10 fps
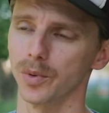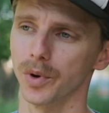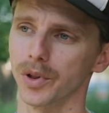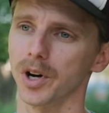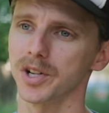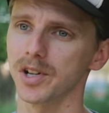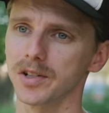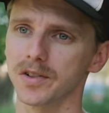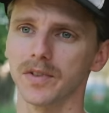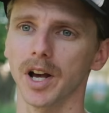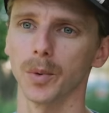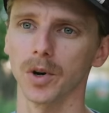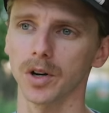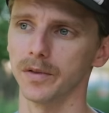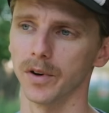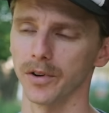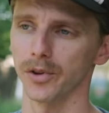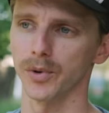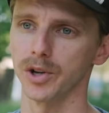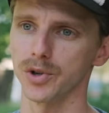With our extensive network of over
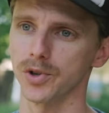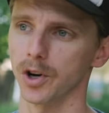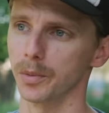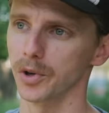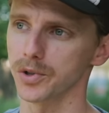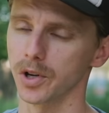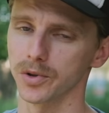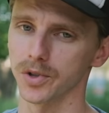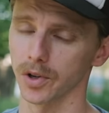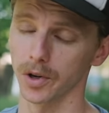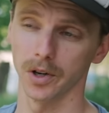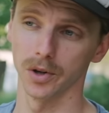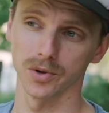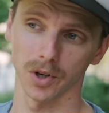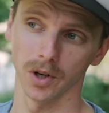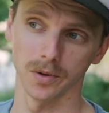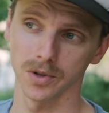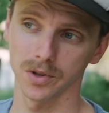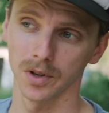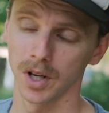300 terminals coast to
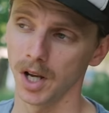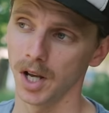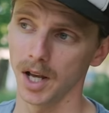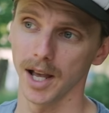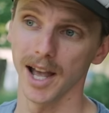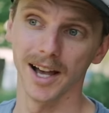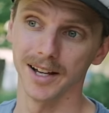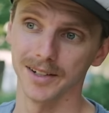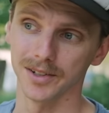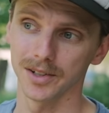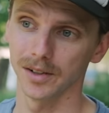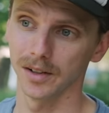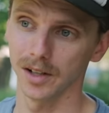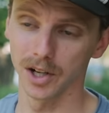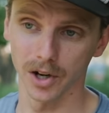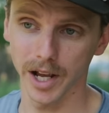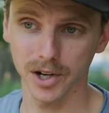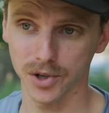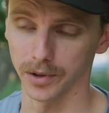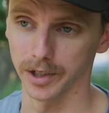coast and
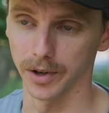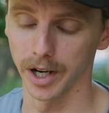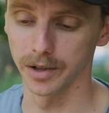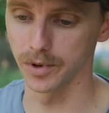internationally, right?